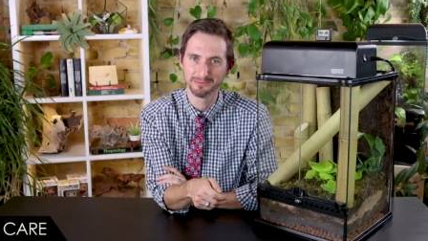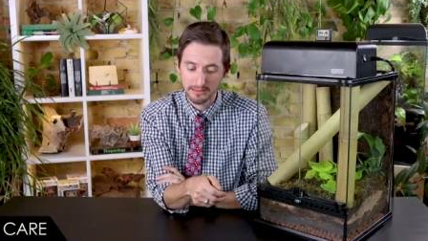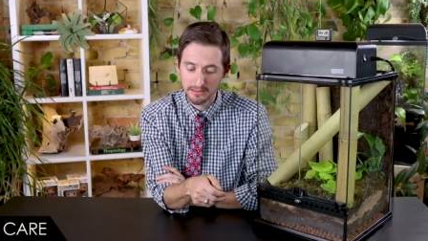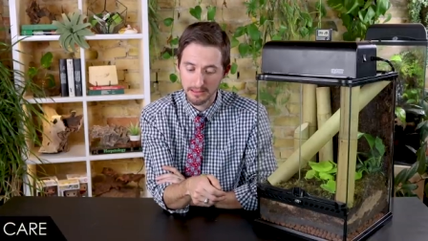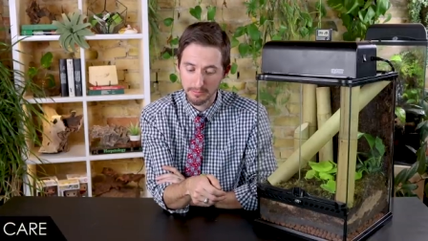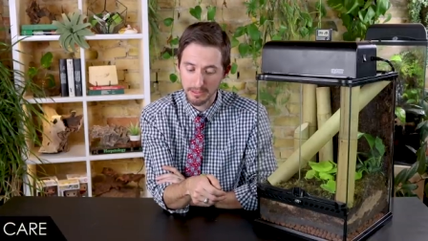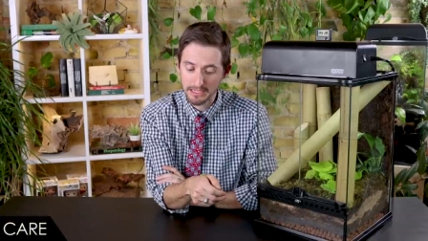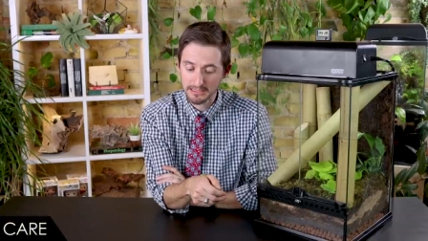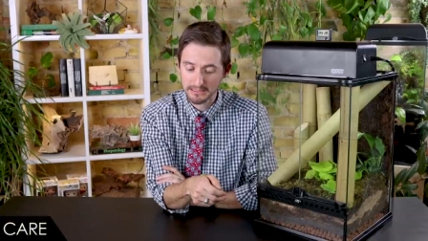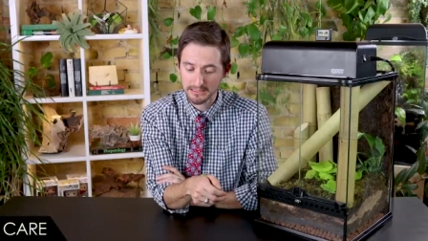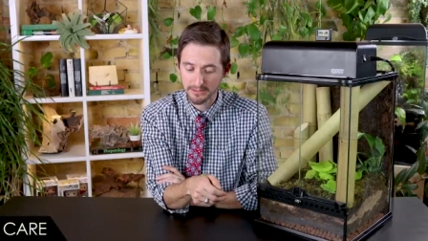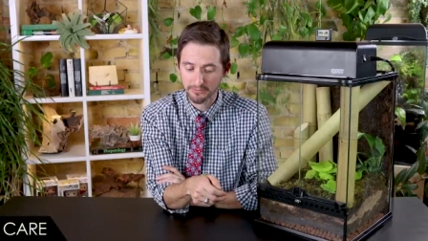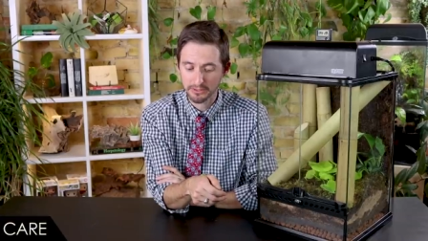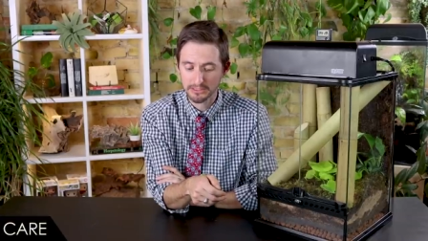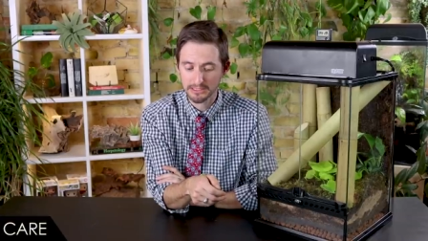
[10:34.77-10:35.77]
The biggest
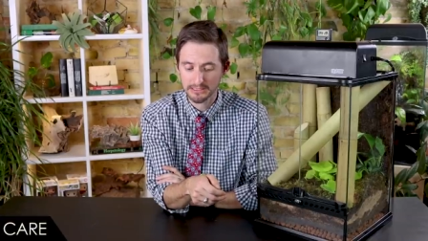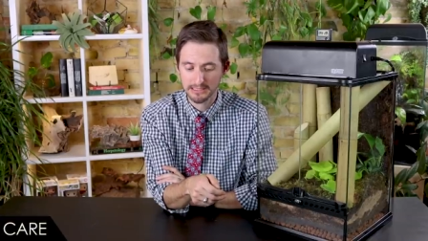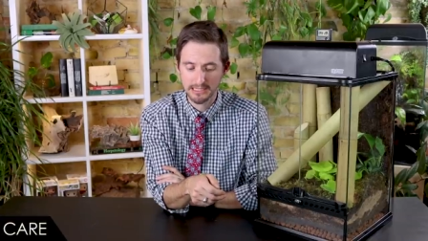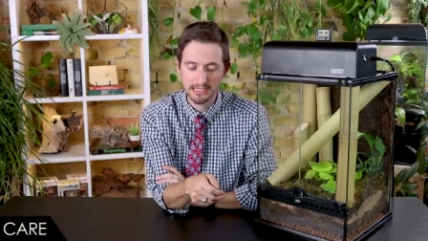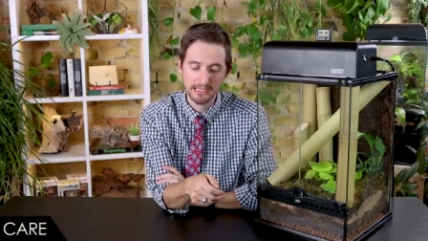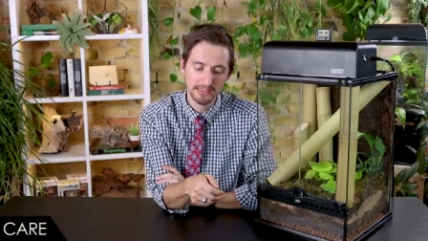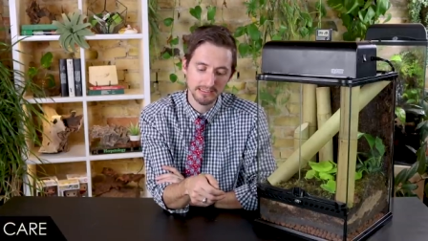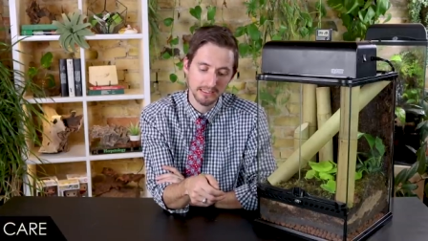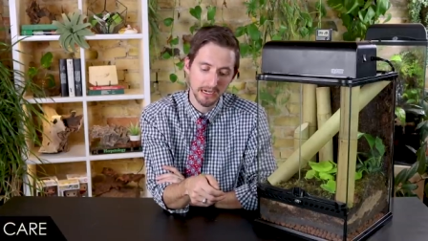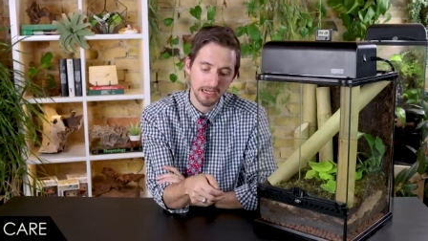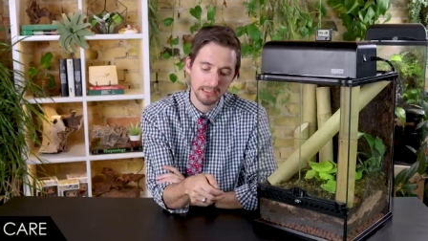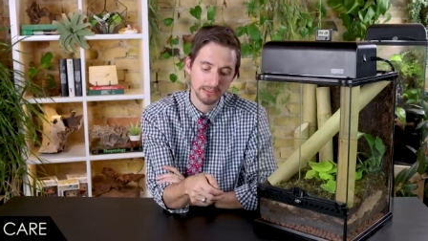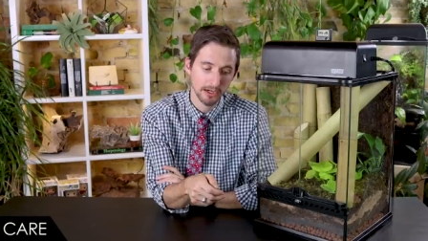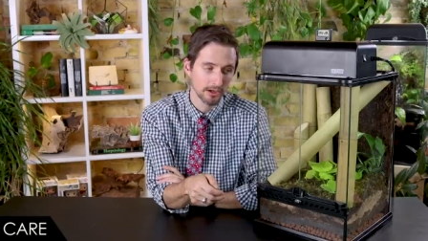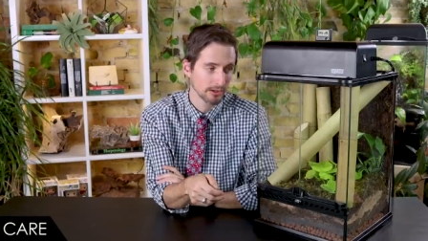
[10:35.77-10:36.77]
difference is these
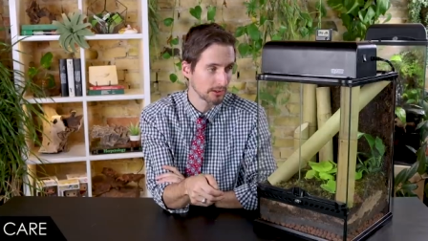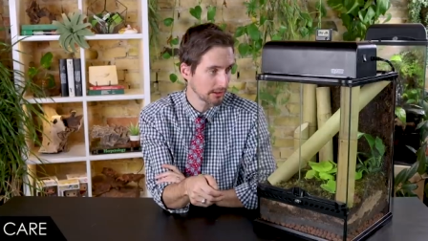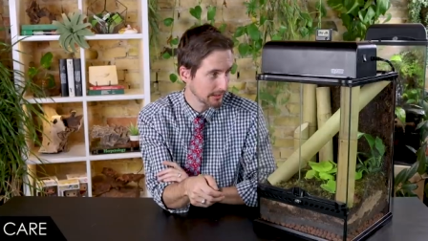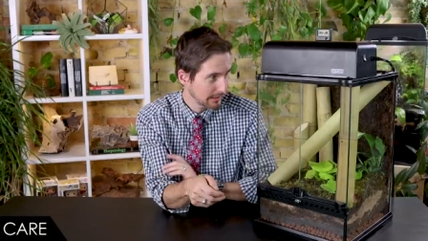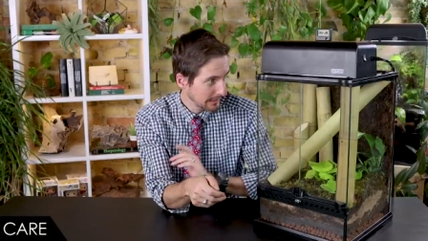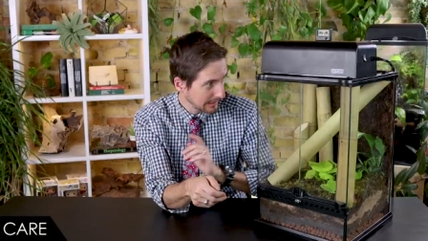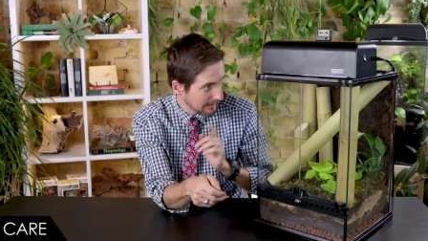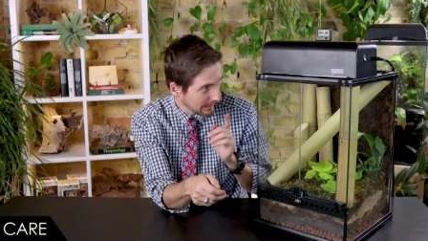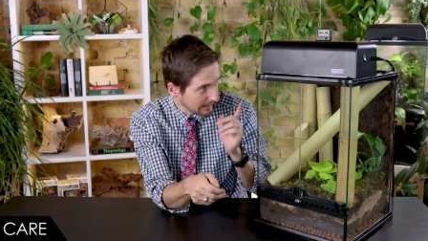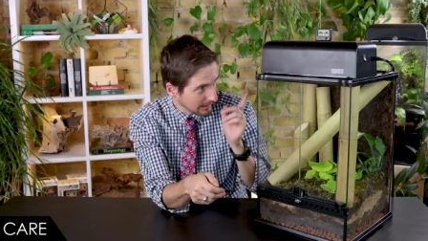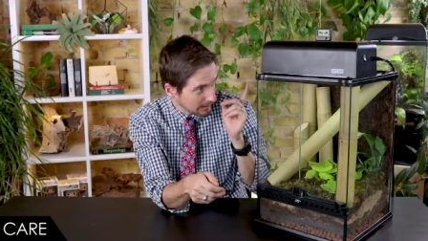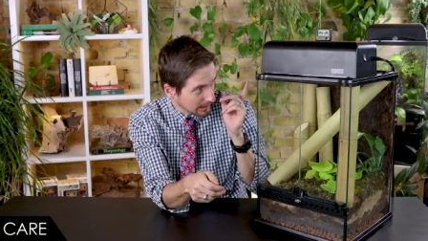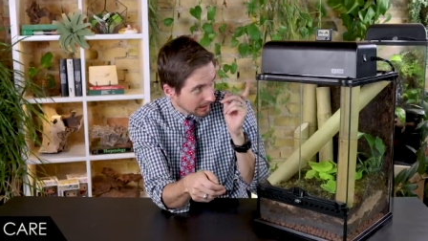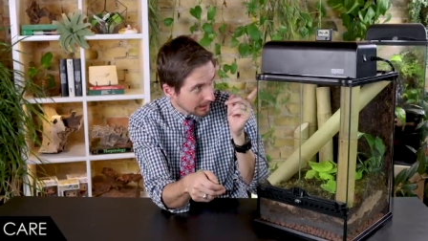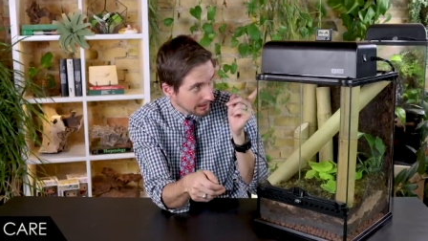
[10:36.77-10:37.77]
guys are gonna need a,